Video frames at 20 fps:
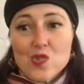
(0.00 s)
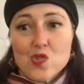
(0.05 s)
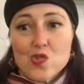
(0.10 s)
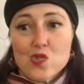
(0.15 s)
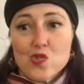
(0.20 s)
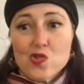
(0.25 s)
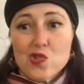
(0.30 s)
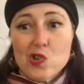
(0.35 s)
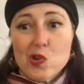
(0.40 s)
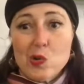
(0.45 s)

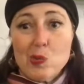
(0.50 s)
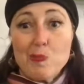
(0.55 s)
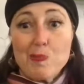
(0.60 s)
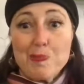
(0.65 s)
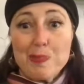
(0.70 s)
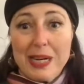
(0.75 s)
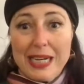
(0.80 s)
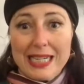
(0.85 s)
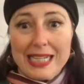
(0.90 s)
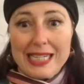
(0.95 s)

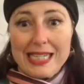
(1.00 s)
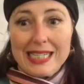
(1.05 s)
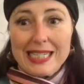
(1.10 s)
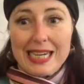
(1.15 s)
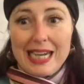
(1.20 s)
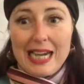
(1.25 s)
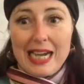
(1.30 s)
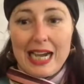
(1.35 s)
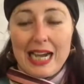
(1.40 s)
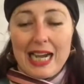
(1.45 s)
nope.
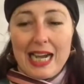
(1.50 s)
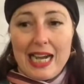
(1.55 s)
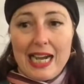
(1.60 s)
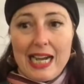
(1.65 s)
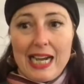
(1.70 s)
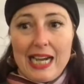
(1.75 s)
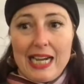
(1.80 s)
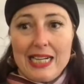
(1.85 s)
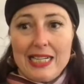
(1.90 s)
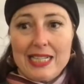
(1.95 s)

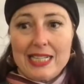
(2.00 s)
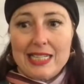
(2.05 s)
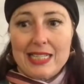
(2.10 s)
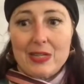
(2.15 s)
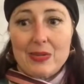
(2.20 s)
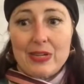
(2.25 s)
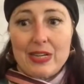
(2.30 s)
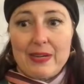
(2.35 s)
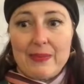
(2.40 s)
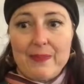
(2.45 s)
I
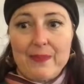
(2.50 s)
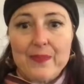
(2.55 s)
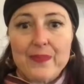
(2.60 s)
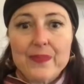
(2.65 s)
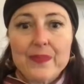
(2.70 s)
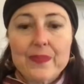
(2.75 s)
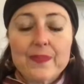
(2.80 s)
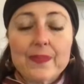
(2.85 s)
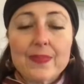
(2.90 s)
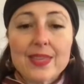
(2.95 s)
disagree.
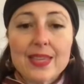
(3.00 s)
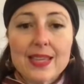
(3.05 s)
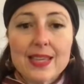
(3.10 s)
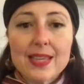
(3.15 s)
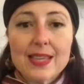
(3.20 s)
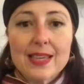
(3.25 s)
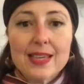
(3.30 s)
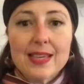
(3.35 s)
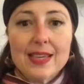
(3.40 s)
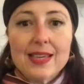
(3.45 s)

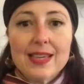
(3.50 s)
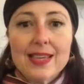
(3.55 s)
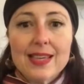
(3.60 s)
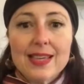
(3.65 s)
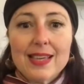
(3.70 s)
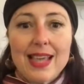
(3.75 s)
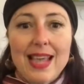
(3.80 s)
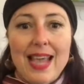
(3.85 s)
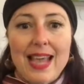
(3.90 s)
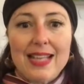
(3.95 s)

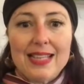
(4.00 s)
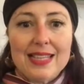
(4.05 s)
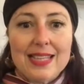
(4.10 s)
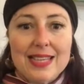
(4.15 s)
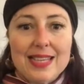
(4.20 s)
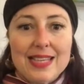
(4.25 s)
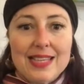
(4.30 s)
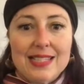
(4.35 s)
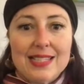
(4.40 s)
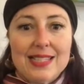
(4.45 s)

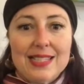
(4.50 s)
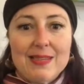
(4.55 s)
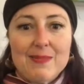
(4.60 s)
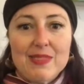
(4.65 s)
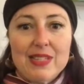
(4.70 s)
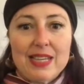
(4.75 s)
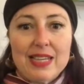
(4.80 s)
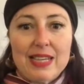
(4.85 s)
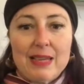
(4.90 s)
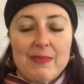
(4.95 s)
Allie, it
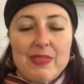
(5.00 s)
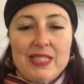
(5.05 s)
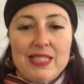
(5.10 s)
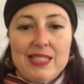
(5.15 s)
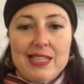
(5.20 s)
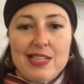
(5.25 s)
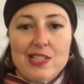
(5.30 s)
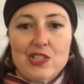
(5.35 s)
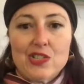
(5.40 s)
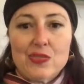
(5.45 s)
seems like I'm in
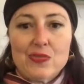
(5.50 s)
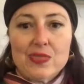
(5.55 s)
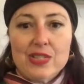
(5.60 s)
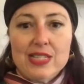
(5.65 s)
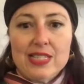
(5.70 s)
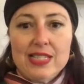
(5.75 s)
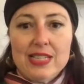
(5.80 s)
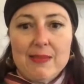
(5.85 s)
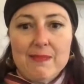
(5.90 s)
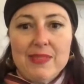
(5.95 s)
stage
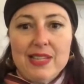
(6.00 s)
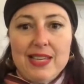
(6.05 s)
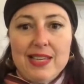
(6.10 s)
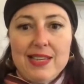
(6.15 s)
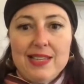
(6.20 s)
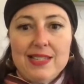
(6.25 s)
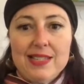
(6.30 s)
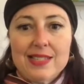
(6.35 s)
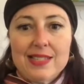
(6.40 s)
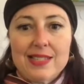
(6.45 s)
three some
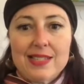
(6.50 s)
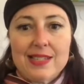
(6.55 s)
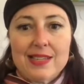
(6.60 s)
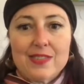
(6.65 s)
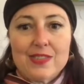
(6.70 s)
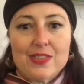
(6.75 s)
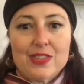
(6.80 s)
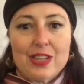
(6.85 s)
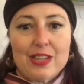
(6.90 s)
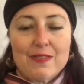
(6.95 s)
days and
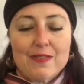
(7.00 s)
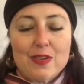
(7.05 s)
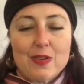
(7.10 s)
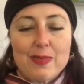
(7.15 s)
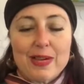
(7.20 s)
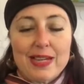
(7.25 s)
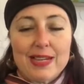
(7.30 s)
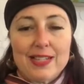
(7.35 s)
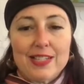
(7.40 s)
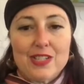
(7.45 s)
others I
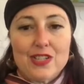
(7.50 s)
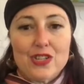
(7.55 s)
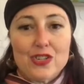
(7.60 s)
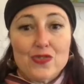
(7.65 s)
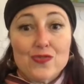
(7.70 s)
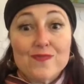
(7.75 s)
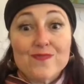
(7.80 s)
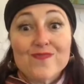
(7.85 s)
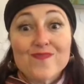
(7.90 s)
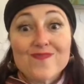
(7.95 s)
fall back into
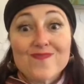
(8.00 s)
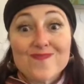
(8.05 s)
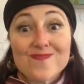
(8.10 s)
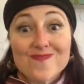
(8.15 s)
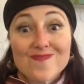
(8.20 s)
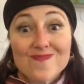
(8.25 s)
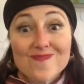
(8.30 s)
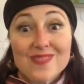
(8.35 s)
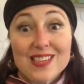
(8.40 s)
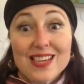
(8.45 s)
two.
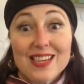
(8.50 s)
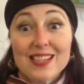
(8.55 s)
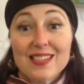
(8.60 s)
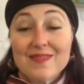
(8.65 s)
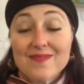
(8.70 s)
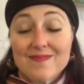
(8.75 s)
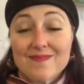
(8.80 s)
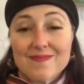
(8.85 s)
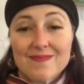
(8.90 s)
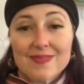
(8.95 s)
Yeah.
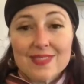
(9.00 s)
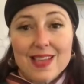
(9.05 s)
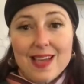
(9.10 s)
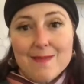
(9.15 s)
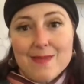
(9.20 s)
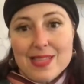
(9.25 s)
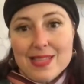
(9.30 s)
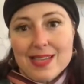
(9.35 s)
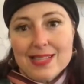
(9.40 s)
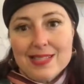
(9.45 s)

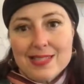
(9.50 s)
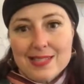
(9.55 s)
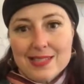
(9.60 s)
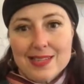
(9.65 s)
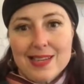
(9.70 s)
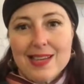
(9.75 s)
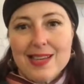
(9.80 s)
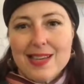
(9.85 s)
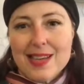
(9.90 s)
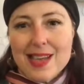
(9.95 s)
I mean
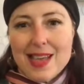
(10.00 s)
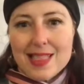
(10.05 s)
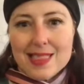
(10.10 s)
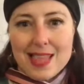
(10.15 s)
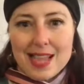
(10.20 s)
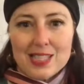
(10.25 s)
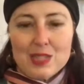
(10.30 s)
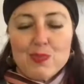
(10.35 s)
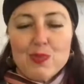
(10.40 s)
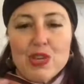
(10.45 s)
that's
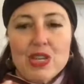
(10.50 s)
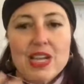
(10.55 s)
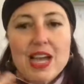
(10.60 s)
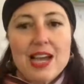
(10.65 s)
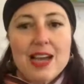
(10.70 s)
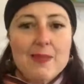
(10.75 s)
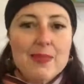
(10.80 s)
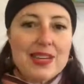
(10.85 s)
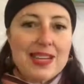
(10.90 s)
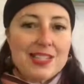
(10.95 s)
that's pretty
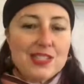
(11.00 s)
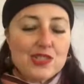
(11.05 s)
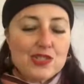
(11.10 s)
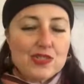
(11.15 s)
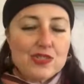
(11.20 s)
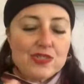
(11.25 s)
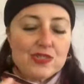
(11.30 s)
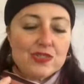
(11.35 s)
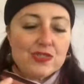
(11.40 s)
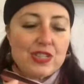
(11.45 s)
common as
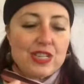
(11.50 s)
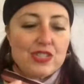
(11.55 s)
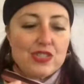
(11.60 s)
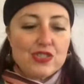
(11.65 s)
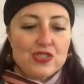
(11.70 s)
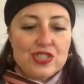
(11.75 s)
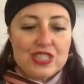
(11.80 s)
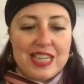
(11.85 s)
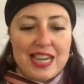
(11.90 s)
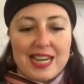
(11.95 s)
you're as
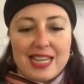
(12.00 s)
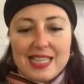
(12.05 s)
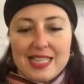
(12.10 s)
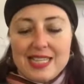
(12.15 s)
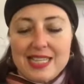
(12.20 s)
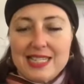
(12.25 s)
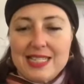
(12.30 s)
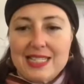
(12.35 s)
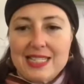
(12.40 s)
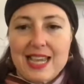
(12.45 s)
you're getting
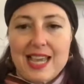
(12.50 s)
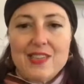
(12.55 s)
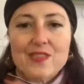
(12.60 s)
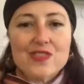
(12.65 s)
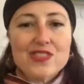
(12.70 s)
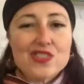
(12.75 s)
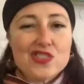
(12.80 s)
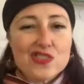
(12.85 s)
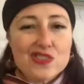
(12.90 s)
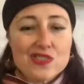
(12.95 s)
things
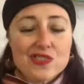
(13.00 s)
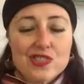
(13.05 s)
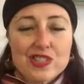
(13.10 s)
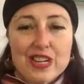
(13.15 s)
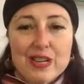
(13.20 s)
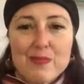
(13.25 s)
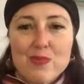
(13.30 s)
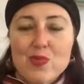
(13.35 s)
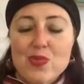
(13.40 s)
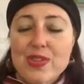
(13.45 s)
together, as you're
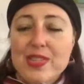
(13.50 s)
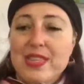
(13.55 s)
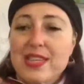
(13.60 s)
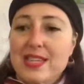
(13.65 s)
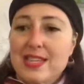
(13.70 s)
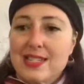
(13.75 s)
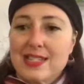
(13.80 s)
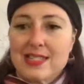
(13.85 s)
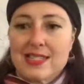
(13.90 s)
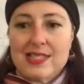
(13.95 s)
learning more
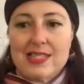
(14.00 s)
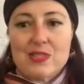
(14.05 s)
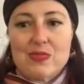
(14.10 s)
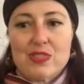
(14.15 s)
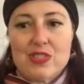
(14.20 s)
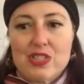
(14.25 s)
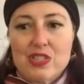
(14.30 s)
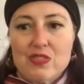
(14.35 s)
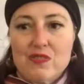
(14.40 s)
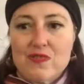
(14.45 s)
things and so
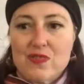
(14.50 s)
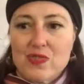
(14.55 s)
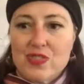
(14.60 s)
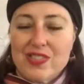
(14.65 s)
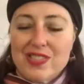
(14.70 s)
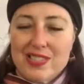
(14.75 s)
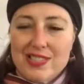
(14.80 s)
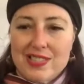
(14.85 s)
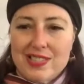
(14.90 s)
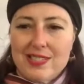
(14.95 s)
on and so
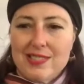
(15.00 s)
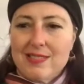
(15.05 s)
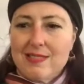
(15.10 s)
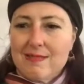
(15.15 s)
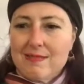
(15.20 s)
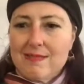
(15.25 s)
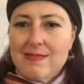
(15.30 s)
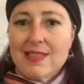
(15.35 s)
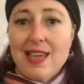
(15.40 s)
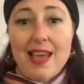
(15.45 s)
forth.
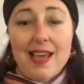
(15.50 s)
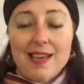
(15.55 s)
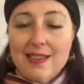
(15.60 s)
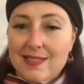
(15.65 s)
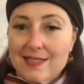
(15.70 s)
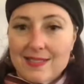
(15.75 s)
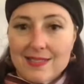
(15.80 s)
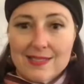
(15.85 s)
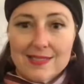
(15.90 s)
It's yeah,